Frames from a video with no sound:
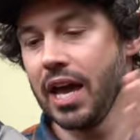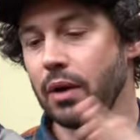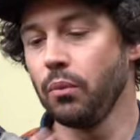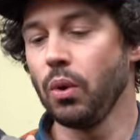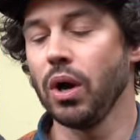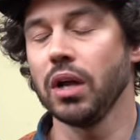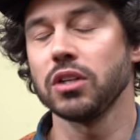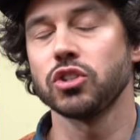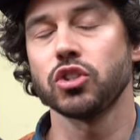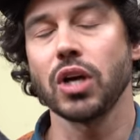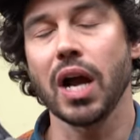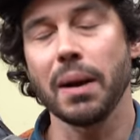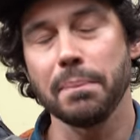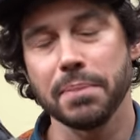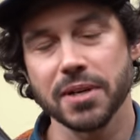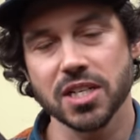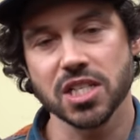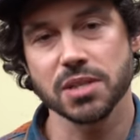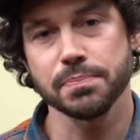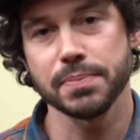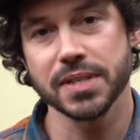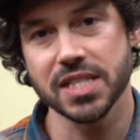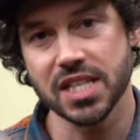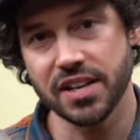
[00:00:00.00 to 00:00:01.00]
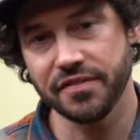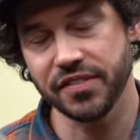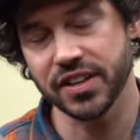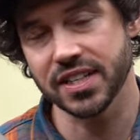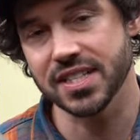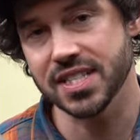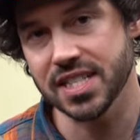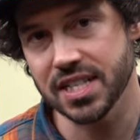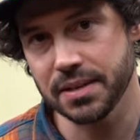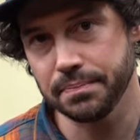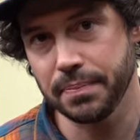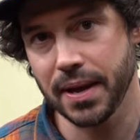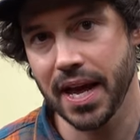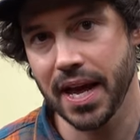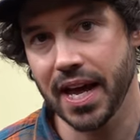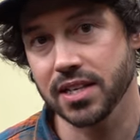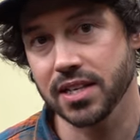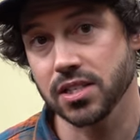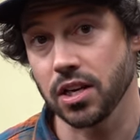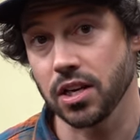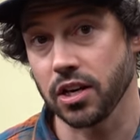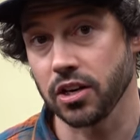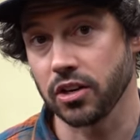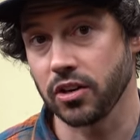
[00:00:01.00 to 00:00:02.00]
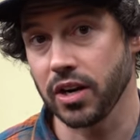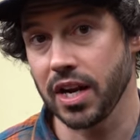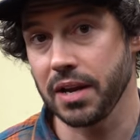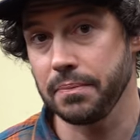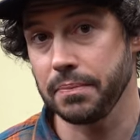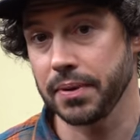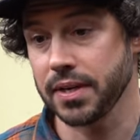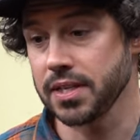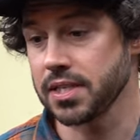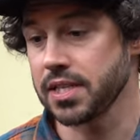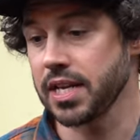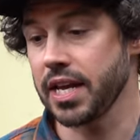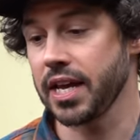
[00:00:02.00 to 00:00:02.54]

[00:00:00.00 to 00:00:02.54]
And while dropper specific seat packs are great because